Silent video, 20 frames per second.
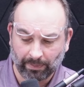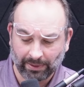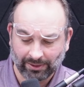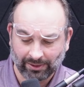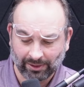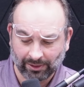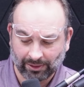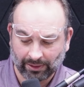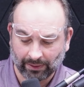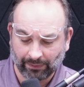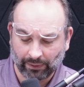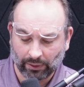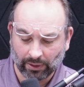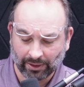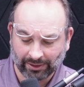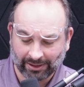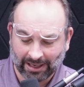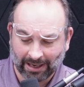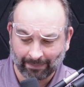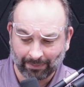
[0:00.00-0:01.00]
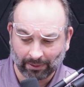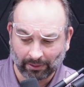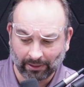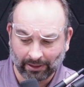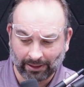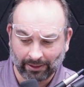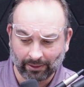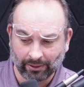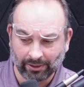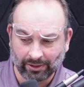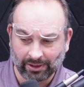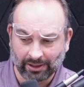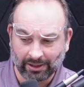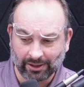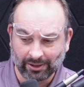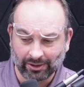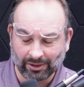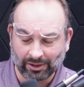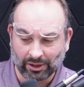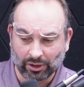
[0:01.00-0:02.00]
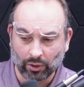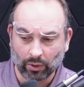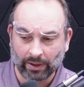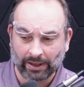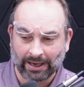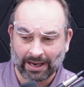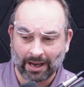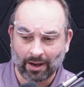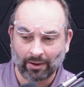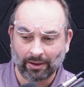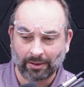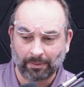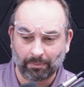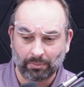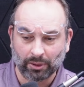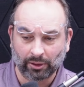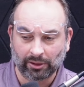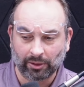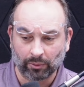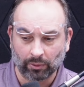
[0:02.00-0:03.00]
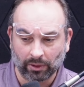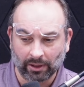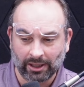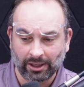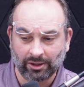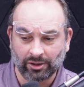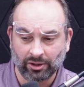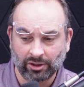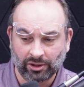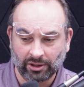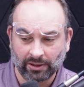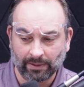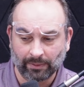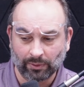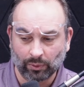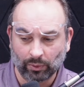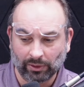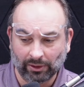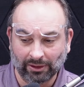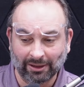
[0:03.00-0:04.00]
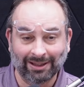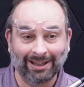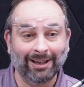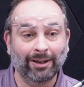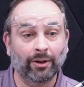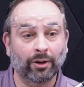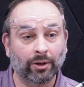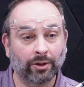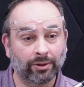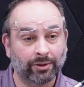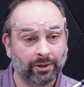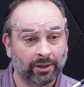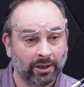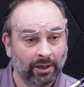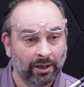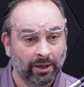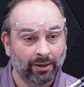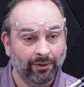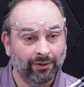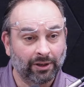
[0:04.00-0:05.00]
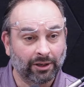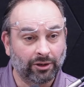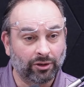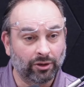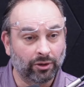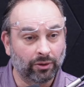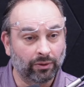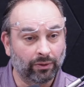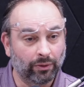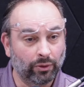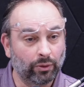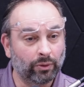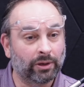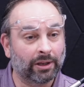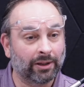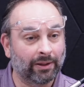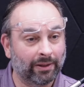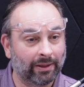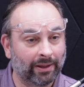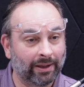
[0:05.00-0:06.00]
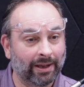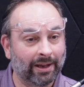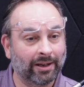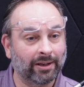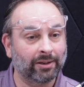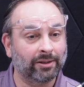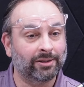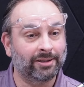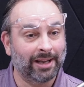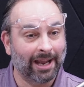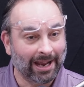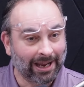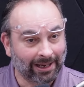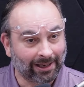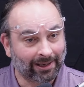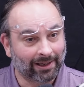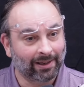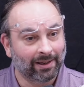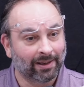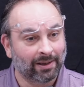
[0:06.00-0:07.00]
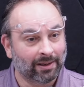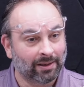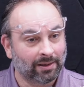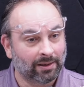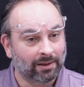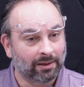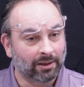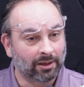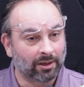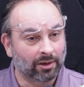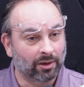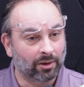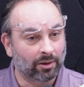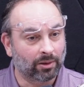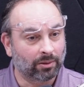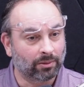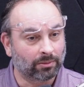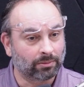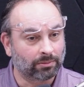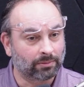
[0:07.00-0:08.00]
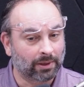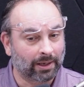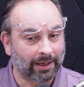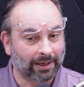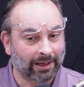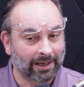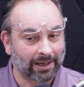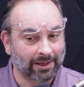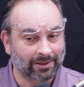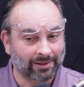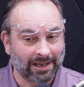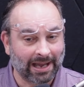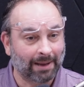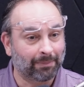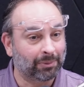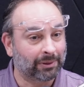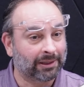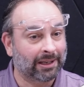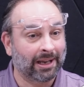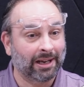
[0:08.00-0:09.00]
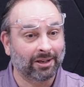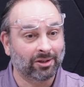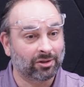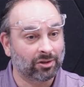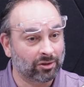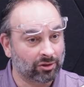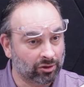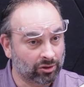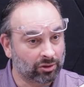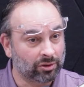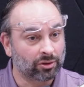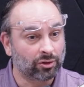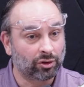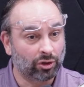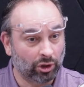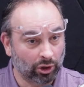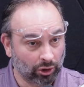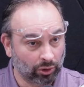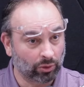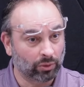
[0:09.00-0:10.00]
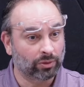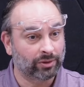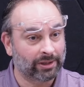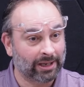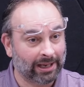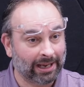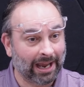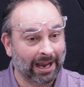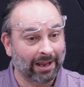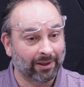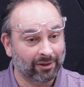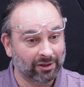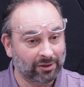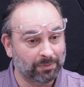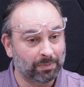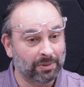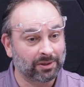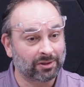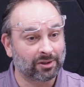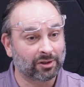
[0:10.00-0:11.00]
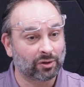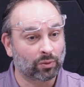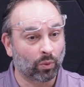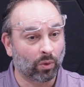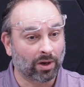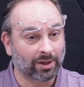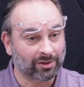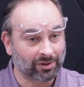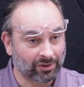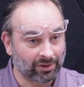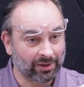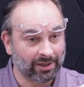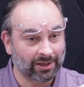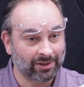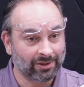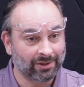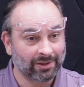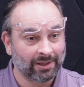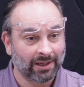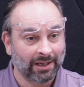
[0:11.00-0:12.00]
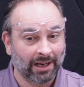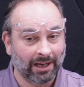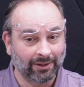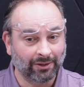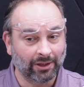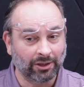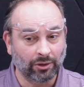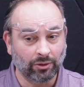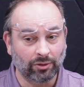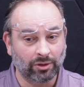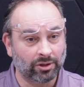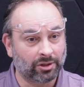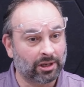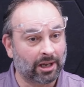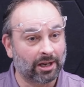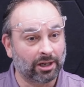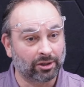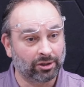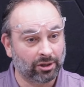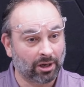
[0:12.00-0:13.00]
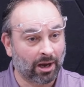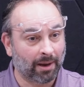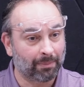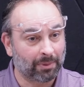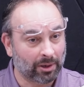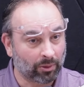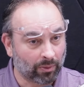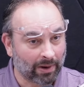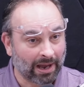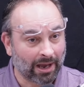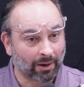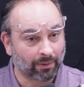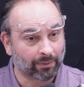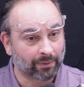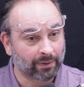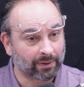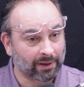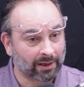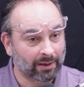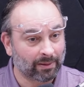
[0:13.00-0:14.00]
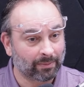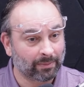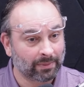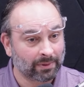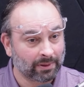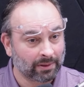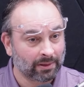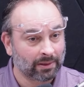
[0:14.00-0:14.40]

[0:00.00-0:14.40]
business of U S Capital Lenders is going out and building relationships with lenders that you, you can then take, you know, I guess, applications to, saying, hey, this business exactly. wants this, and then you just kind of shop it around for them.